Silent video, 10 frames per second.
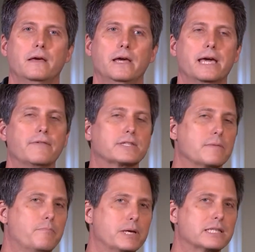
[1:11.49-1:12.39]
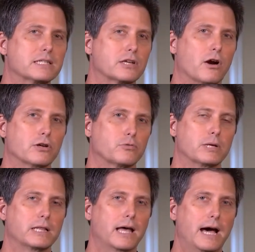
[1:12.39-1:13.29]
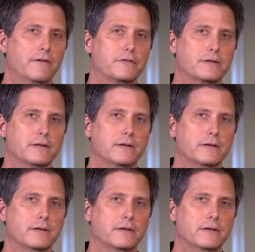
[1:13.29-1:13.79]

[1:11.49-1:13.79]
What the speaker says: He gave us some business cards when he left,